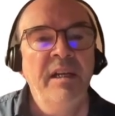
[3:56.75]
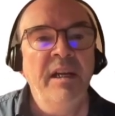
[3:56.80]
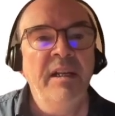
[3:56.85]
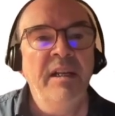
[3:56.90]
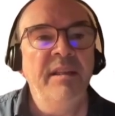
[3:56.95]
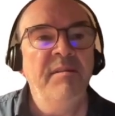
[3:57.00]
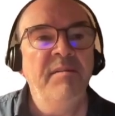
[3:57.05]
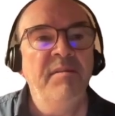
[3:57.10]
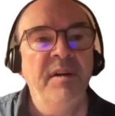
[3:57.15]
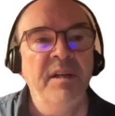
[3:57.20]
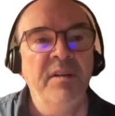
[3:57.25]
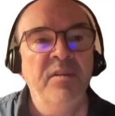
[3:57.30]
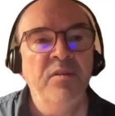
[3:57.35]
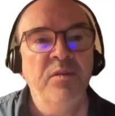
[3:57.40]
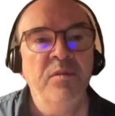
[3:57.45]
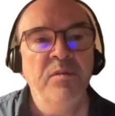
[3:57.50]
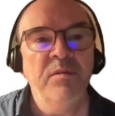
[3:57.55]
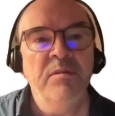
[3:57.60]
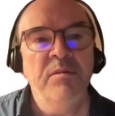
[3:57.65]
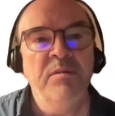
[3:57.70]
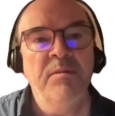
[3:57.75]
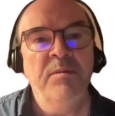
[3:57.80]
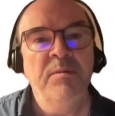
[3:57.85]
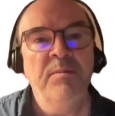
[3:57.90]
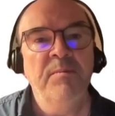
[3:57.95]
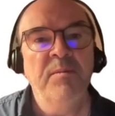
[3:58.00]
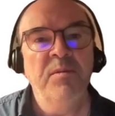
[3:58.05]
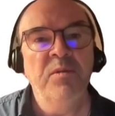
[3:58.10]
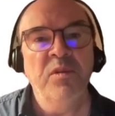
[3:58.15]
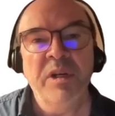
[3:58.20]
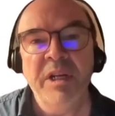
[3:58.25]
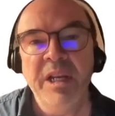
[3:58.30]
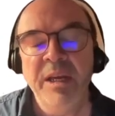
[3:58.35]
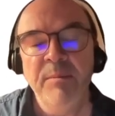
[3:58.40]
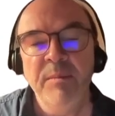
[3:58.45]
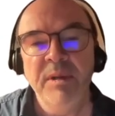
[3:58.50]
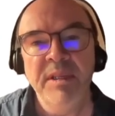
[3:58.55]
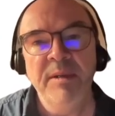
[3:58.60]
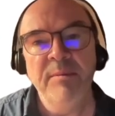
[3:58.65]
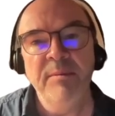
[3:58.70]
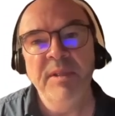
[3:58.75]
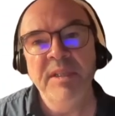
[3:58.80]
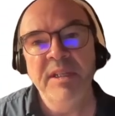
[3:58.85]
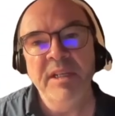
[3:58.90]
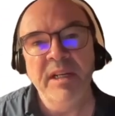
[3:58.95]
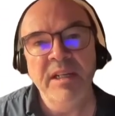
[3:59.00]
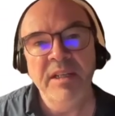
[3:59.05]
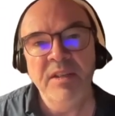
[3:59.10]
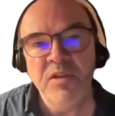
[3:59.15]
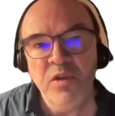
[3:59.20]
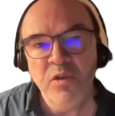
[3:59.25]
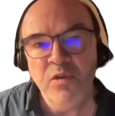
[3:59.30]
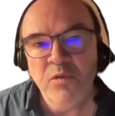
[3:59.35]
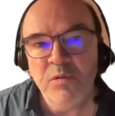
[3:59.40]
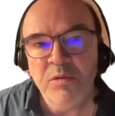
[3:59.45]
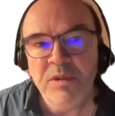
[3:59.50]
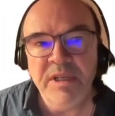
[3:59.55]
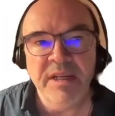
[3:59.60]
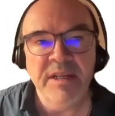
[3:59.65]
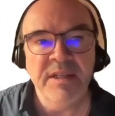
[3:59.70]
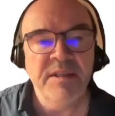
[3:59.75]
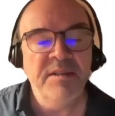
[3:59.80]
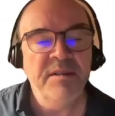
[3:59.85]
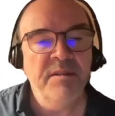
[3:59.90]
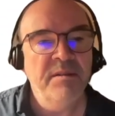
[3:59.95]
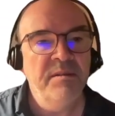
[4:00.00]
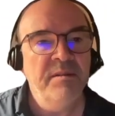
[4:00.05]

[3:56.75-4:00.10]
And in fact, the Clay Mathematical Institute has